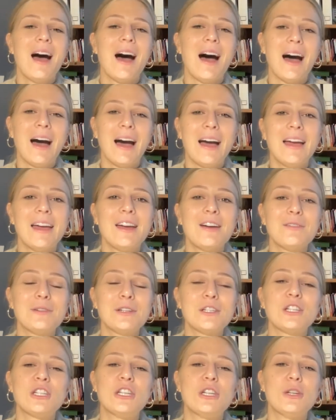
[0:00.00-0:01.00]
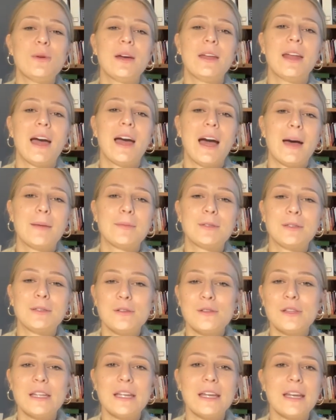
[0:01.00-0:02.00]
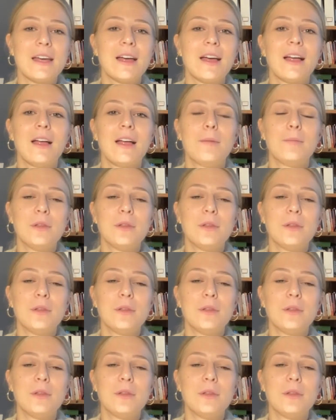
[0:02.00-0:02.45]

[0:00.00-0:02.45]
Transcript: I wish you an absolutely